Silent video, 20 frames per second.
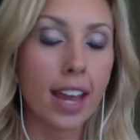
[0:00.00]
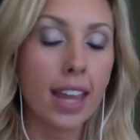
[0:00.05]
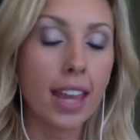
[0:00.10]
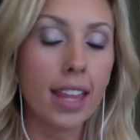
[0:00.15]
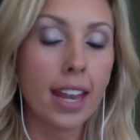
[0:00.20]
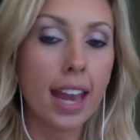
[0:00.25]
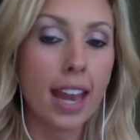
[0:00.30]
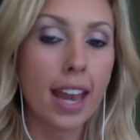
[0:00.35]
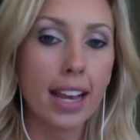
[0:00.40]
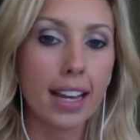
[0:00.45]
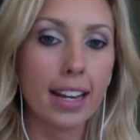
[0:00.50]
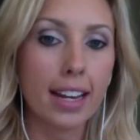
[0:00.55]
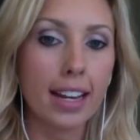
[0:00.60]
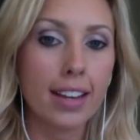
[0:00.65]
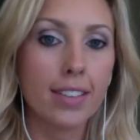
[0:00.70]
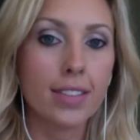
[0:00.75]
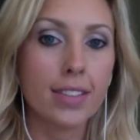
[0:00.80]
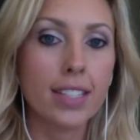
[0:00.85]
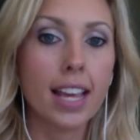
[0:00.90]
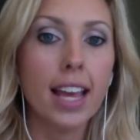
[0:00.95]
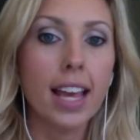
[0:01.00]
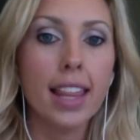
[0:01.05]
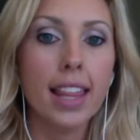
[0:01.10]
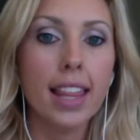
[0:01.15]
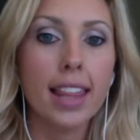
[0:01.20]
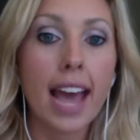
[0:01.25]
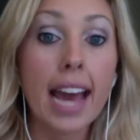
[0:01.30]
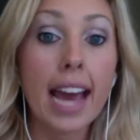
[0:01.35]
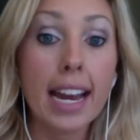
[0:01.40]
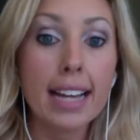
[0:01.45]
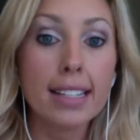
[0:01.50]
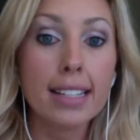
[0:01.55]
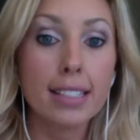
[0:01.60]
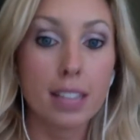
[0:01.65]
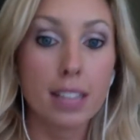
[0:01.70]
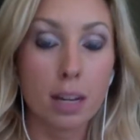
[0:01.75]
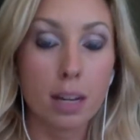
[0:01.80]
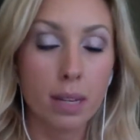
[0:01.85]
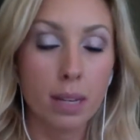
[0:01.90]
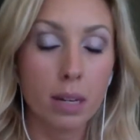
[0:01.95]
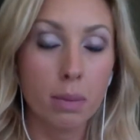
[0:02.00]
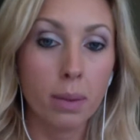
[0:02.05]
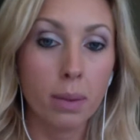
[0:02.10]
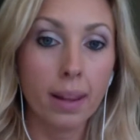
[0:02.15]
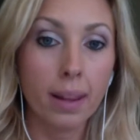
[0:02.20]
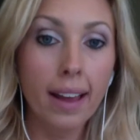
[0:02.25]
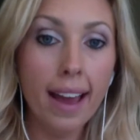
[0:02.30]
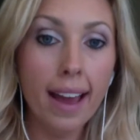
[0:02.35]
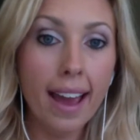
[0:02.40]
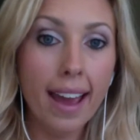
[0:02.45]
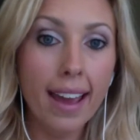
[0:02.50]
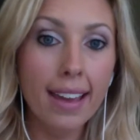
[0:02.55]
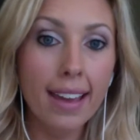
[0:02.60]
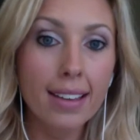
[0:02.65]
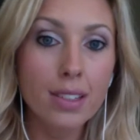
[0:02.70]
and the negatives, that has to come into play.